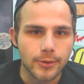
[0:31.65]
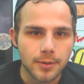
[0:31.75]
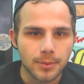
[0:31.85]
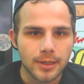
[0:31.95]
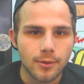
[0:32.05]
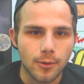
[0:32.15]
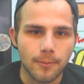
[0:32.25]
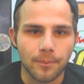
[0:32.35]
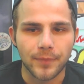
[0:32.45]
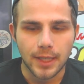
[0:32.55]
It's pretty
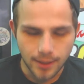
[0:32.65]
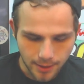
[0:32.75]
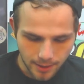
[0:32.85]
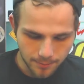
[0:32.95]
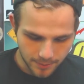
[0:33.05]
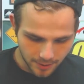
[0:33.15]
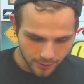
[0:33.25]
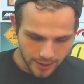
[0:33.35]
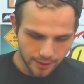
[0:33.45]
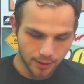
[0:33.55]
cool. Um, so
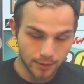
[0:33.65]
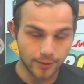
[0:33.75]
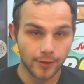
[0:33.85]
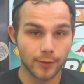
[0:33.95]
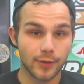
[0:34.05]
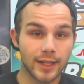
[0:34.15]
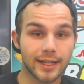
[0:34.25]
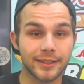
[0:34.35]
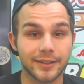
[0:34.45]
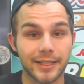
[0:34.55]
yeah, another thing
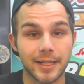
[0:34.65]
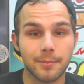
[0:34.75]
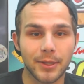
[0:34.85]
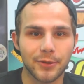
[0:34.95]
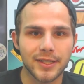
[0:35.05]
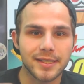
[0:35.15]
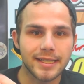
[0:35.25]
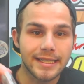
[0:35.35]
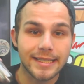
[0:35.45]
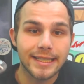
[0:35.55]
I like about this
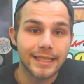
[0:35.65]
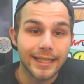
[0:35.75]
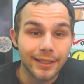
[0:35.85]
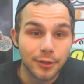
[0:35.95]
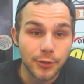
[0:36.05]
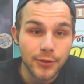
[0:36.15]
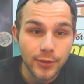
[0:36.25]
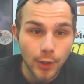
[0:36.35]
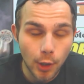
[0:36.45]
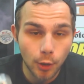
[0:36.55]
is it includes
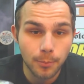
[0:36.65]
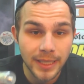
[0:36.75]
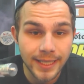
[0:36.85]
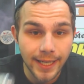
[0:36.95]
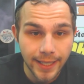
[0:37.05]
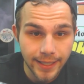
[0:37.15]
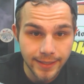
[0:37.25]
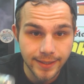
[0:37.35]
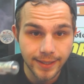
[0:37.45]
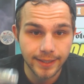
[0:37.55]
an
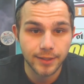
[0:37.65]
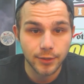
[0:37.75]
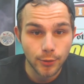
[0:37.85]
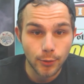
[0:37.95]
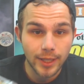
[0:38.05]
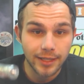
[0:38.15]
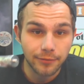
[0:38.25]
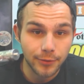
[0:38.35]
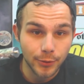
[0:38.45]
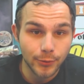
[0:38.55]
RBA deck. So
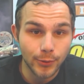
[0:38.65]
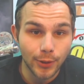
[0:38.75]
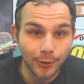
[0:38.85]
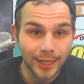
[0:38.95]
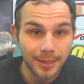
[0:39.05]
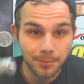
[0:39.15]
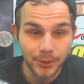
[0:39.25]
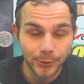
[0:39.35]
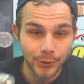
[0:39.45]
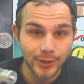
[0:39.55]
if you are a
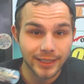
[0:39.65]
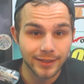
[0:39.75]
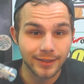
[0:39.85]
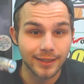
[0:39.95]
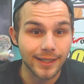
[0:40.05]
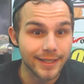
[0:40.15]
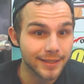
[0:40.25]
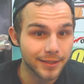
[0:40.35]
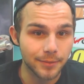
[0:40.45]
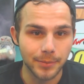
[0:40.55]
builder and like
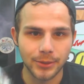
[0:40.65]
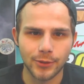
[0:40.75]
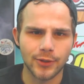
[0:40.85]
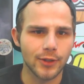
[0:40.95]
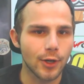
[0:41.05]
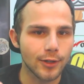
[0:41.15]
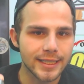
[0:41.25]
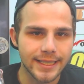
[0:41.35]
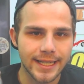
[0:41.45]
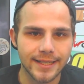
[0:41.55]
to build on
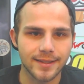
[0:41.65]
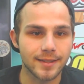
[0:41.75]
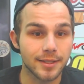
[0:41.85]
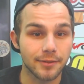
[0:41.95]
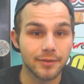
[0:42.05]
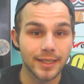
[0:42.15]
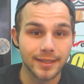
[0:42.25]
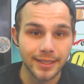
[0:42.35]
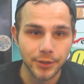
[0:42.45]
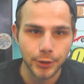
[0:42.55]
RTAs and stuff, this
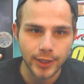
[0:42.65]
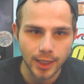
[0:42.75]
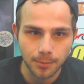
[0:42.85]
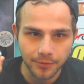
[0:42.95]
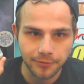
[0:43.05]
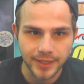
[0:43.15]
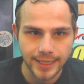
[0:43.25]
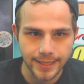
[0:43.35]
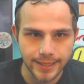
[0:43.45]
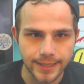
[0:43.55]
is your cup of
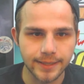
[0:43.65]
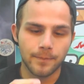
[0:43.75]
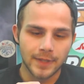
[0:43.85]
tea.